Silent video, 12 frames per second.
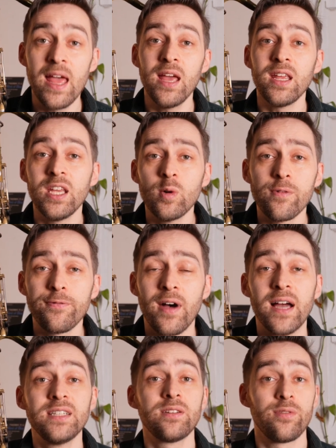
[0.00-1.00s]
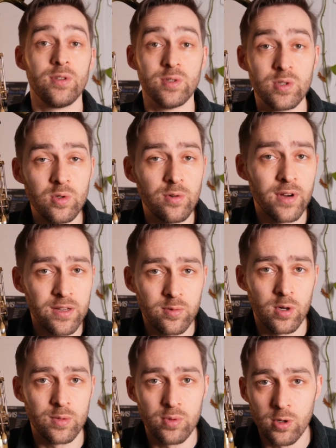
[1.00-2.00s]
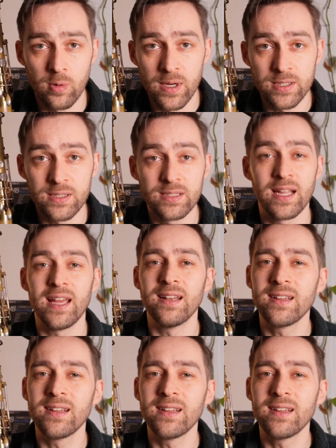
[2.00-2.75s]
you will find the 2-5-1 progression in